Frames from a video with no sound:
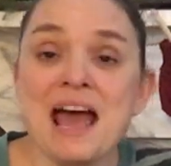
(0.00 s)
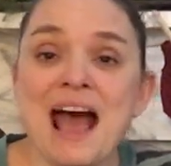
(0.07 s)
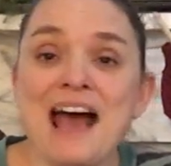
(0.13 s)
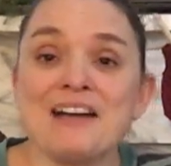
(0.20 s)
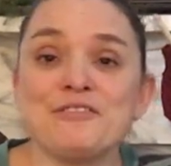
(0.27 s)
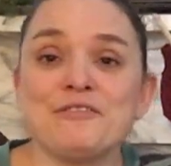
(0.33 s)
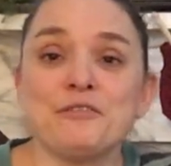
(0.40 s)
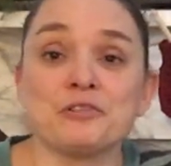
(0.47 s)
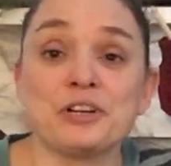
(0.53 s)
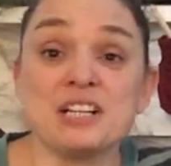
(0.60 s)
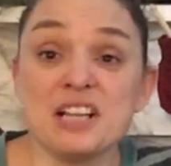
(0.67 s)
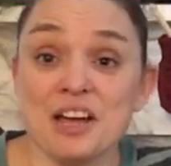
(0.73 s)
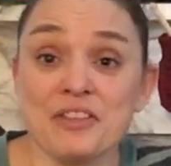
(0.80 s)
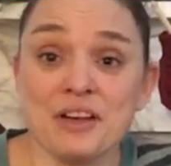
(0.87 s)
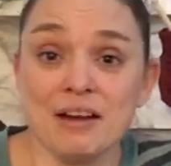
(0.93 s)
and for
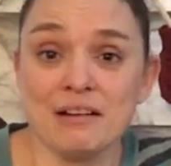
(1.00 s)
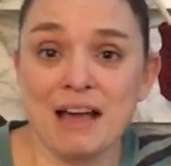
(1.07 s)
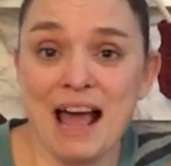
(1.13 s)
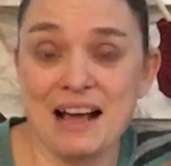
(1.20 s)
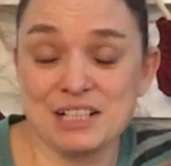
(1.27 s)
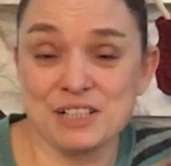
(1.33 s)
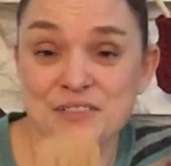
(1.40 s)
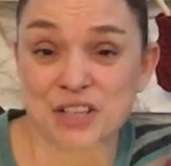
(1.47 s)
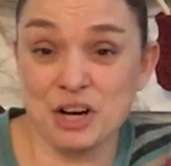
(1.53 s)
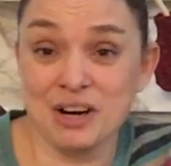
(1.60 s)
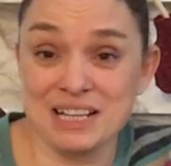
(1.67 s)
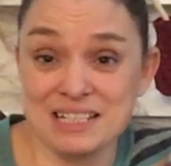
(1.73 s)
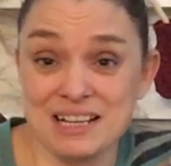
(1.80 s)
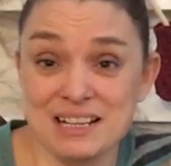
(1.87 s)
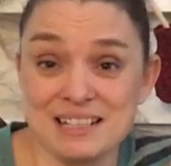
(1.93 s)
another act of
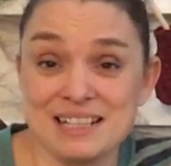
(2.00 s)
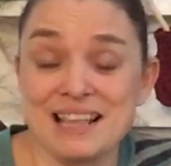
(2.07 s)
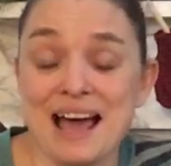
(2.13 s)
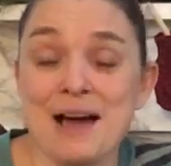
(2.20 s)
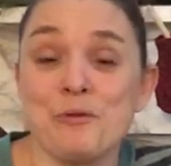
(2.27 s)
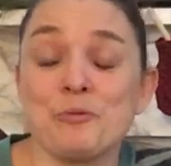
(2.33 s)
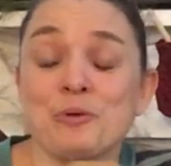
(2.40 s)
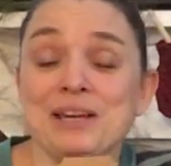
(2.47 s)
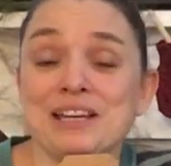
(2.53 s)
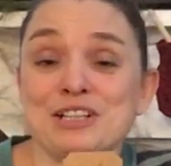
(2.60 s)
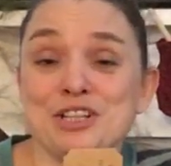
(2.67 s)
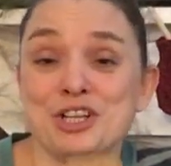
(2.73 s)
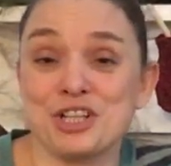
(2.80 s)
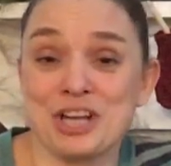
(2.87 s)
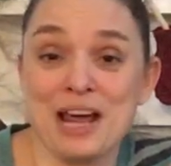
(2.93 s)
kindness that we
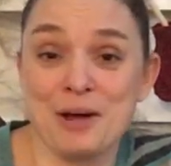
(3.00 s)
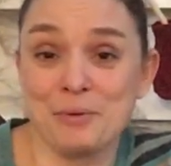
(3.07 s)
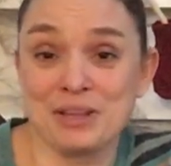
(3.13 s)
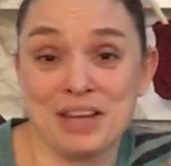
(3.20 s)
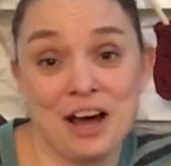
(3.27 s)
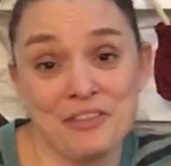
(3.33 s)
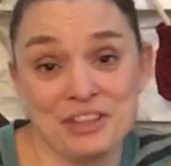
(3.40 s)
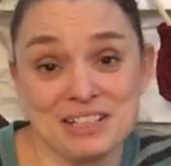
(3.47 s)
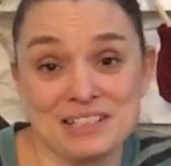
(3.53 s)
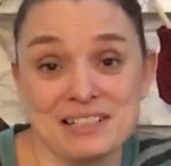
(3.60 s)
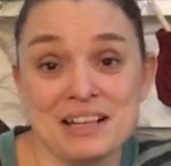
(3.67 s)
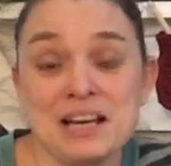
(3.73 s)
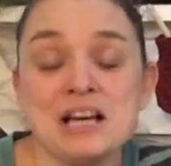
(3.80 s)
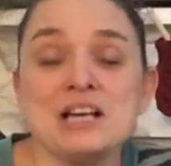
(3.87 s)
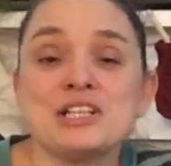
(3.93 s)
can share with others.
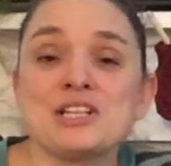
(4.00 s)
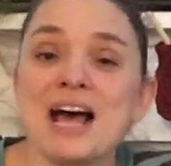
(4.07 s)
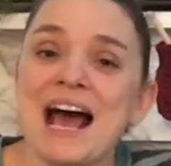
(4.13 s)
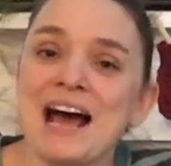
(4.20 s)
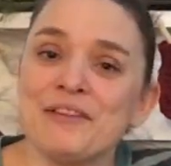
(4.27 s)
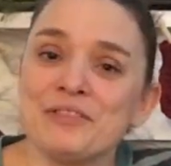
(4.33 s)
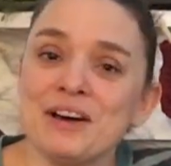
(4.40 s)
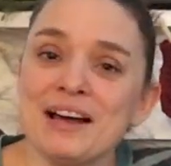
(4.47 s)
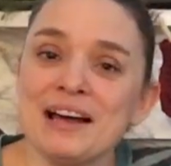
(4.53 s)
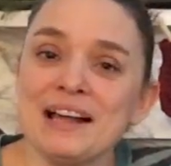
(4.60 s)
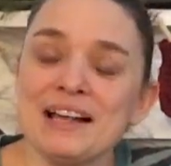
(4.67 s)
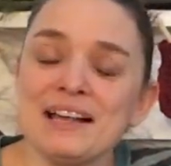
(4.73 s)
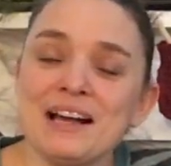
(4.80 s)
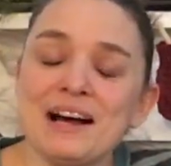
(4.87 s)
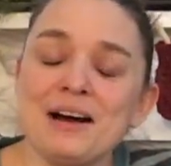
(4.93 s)
So have
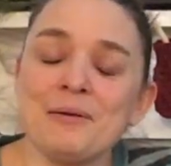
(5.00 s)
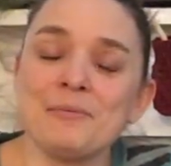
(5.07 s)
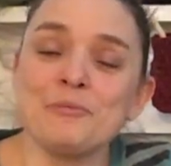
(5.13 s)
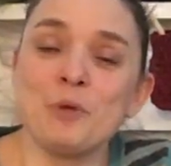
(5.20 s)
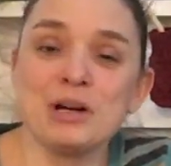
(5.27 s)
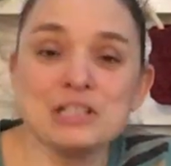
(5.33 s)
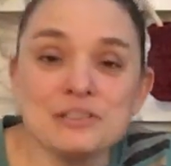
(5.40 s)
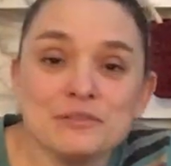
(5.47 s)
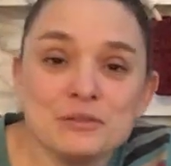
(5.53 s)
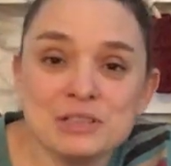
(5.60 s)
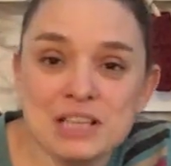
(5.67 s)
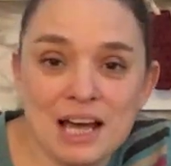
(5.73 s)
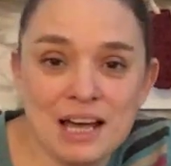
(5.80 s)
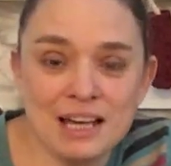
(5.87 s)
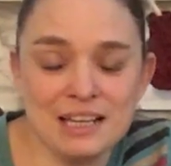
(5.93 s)
a wonderful
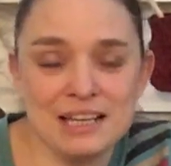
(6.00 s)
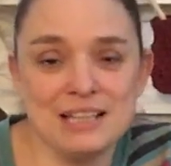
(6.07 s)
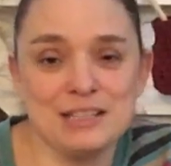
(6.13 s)
day,